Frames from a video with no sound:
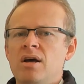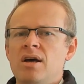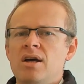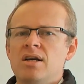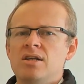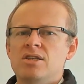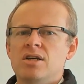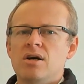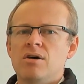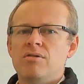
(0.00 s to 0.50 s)

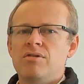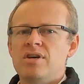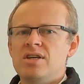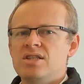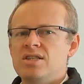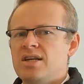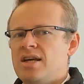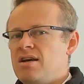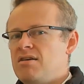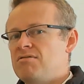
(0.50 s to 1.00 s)
So this
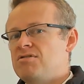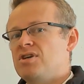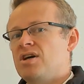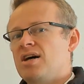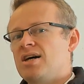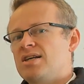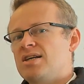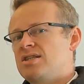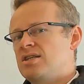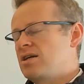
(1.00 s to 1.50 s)
gives
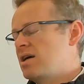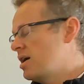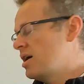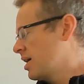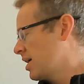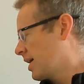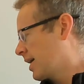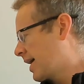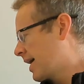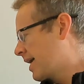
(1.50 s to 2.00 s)
us
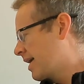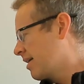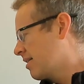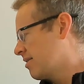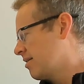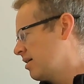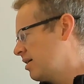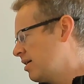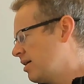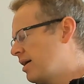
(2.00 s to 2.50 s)

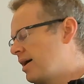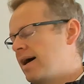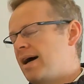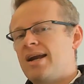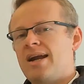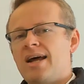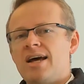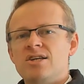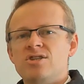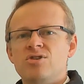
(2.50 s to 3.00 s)
clarity, and
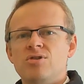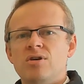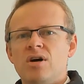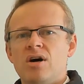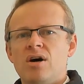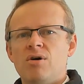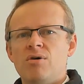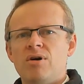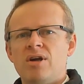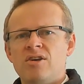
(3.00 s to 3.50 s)
as you
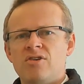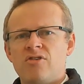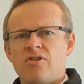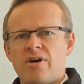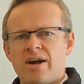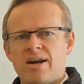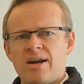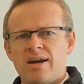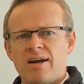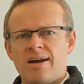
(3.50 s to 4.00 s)
know, in
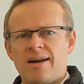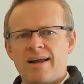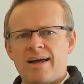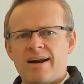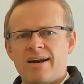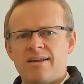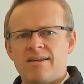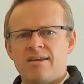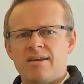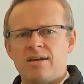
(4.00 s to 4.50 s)
trading,
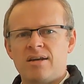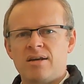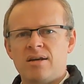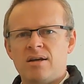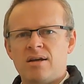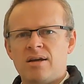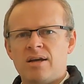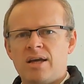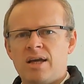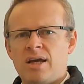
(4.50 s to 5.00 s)
clarity
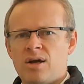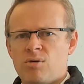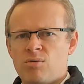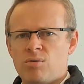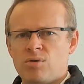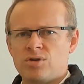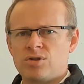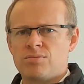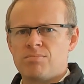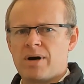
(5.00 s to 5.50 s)

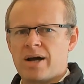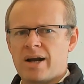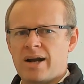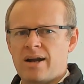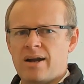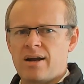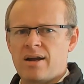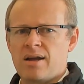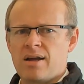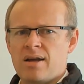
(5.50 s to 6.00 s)
equals
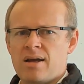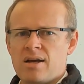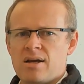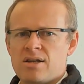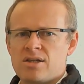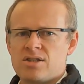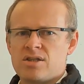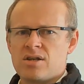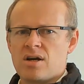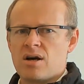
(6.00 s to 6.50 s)
money.
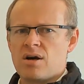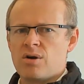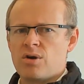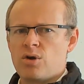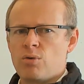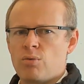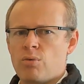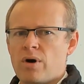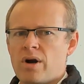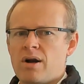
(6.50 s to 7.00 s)
So you
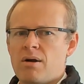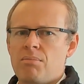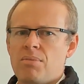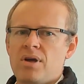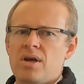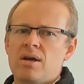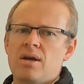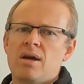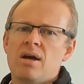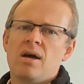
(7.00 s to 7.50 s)
want to be